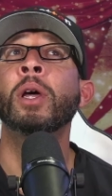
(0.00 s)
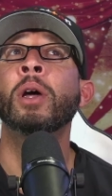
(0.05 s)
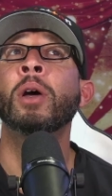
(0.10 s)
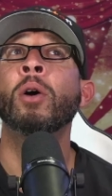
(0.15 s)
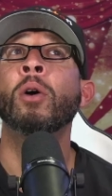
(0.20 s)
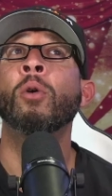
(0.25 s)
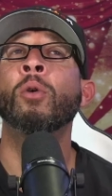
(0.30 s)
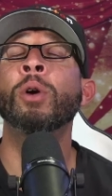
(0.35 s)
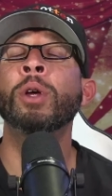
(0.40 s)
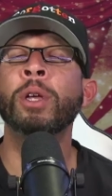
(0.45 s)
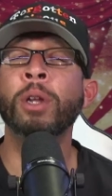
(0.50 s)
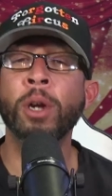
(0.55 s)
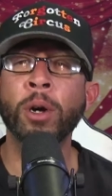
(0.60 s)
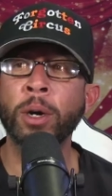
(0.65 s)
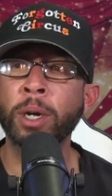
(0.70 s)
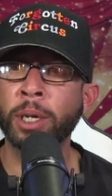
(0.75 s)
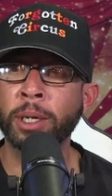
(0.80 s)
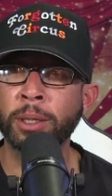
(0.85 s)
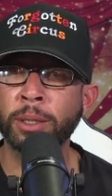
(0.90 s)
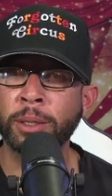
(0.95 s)
Or you know what?
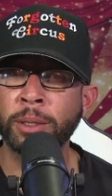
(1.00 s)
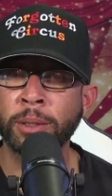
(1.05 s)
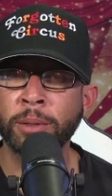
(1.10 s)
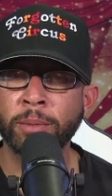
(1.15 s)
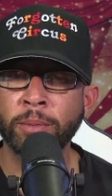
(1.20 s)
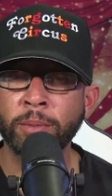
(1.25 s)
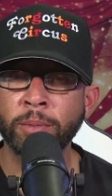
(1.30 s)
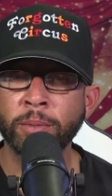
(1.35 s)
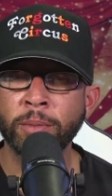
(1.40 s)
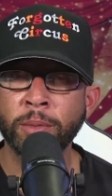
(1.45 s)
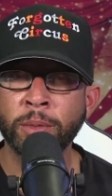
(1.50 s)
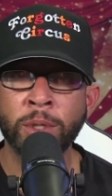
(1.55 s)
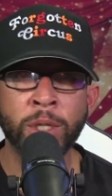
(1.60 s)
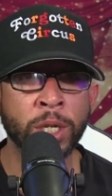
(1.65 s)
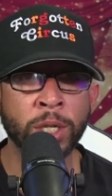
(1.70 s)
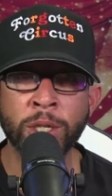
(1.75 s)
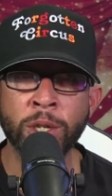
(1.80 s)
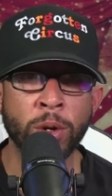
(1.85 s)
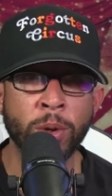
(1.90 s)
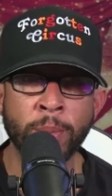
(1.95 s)
Just
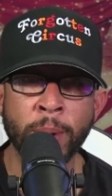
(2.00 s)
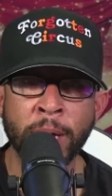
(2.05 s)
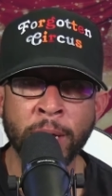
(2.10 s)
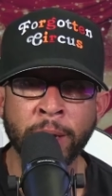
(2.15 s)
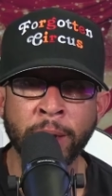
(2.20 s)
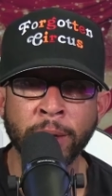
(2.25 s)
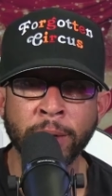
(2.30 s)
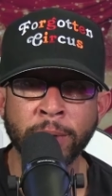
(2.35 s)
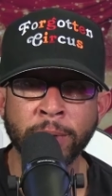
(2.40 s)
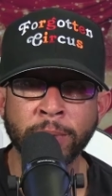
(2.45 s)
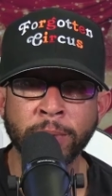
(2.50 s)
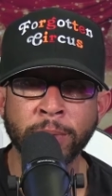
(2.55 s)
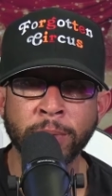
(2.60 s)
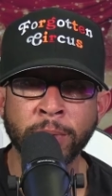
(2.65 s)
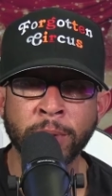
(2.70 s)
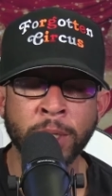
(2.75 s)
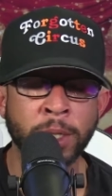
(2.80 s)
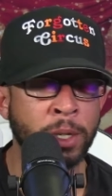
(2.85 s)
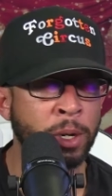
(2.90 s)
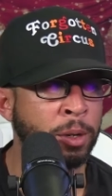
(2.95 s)
don't make it.
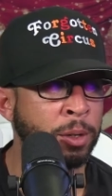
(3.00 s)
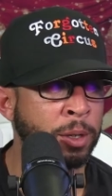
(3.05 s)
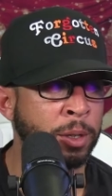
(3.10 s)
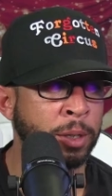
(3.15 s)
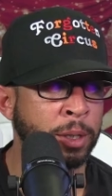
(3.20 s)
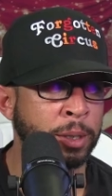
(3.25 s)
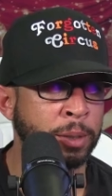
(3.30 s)
Just don't do it.